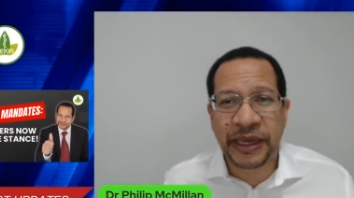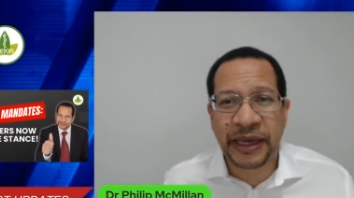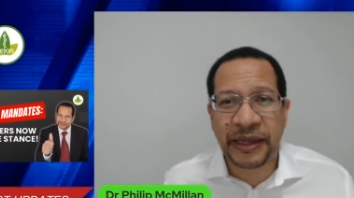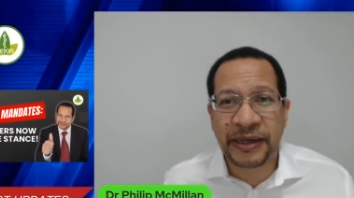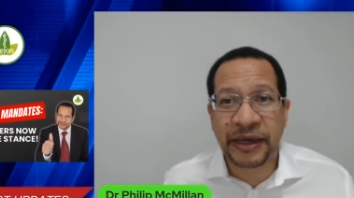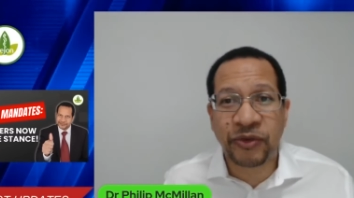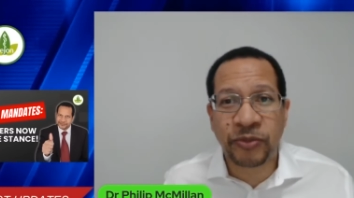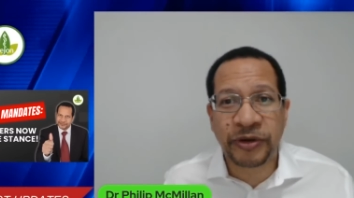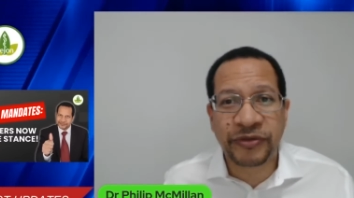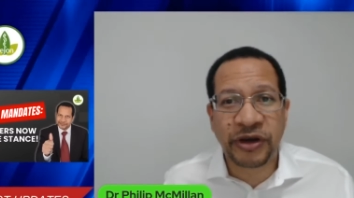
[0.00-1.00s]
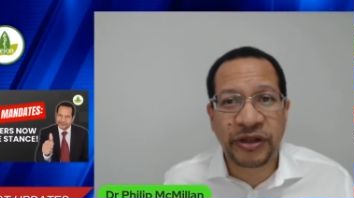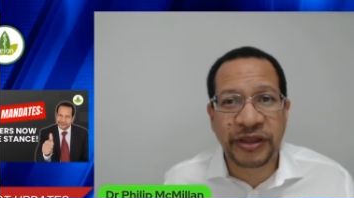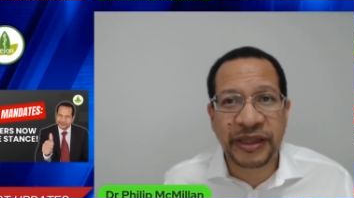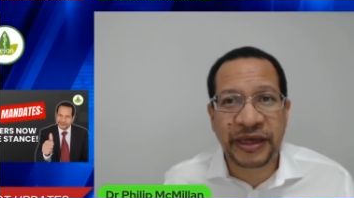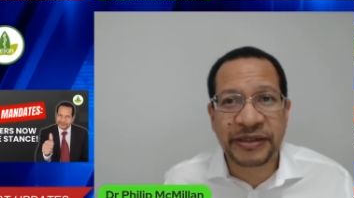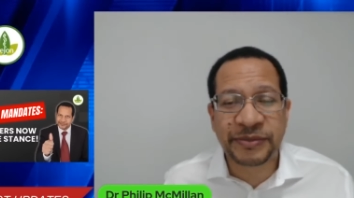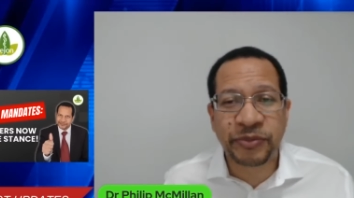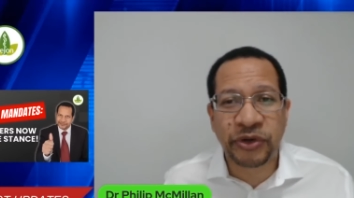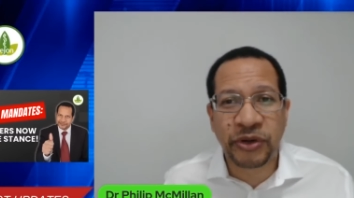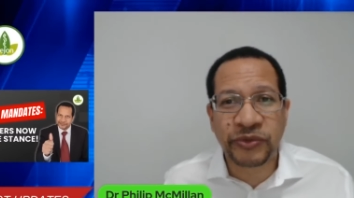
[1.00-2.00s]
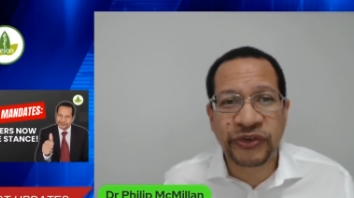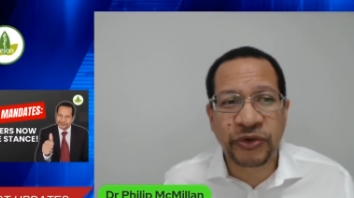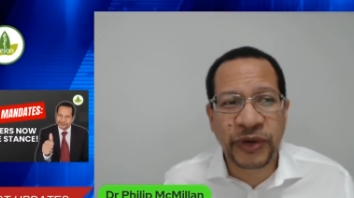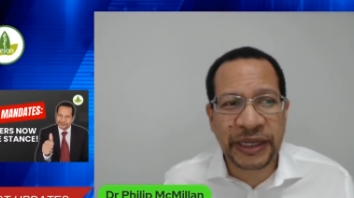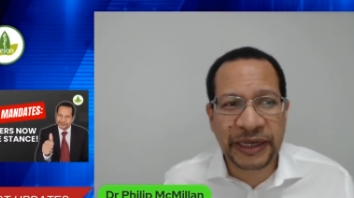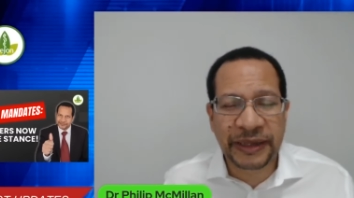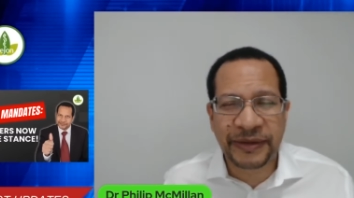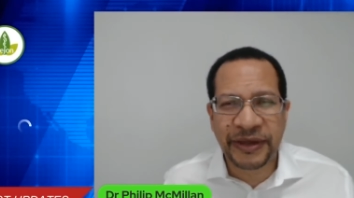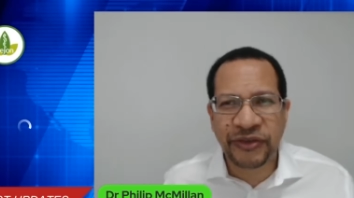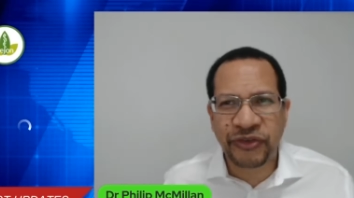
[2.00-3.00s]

And I hope I've gotten that pronounced correctly.